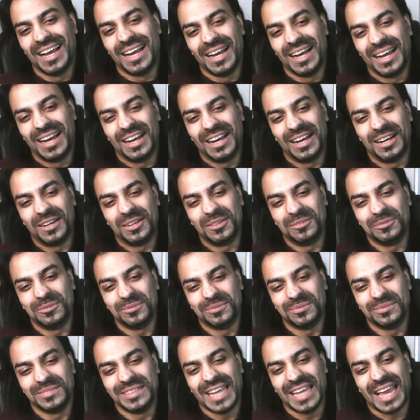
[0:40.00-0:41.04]
Um,
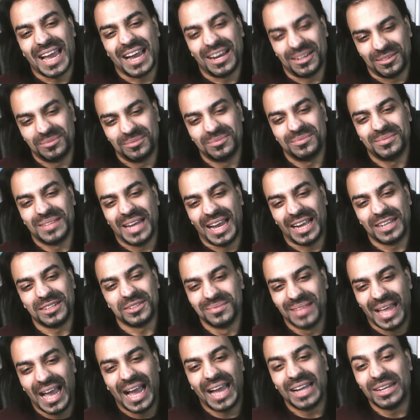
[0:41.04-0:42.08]
yeah, I do.
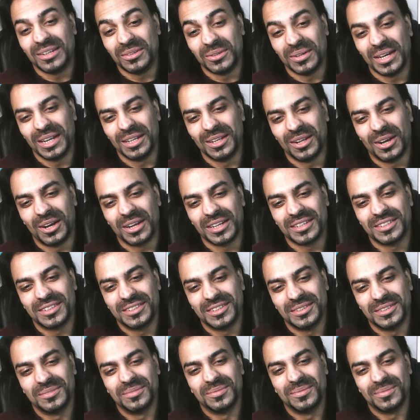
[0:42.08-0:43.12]
I do a lot.
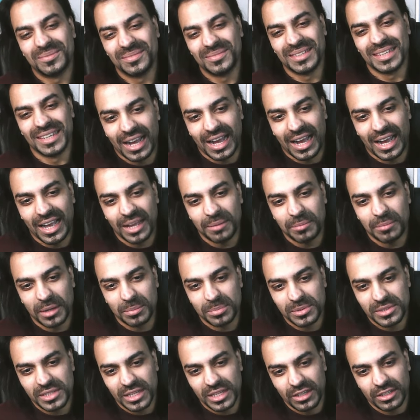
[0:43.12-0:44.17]
I am
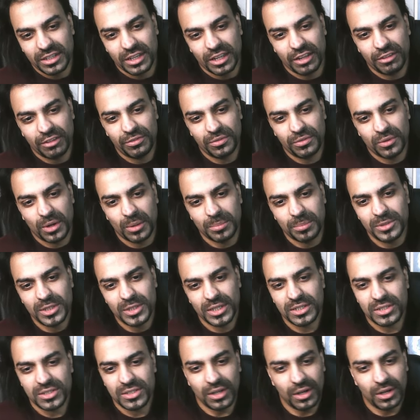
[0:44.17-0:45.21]
upset if
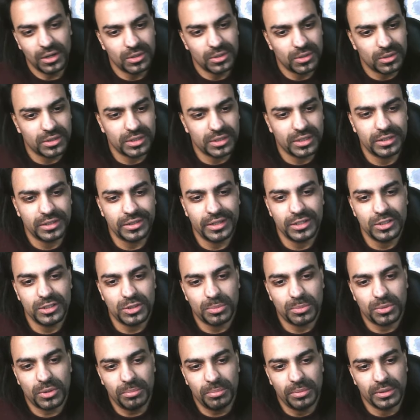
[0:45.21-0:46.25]
objects are not
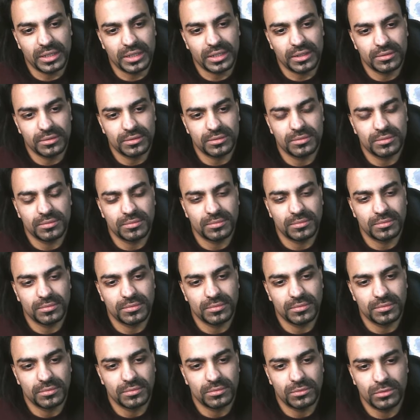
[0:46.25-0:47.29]
arranged properly.
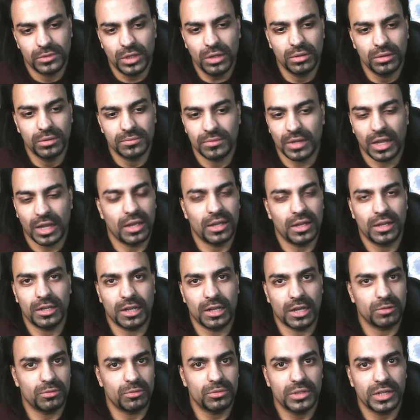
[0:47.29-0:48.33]
No, I,
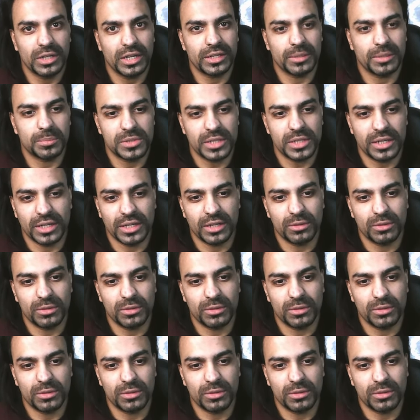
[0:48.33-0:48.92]
I wouldn't get upset.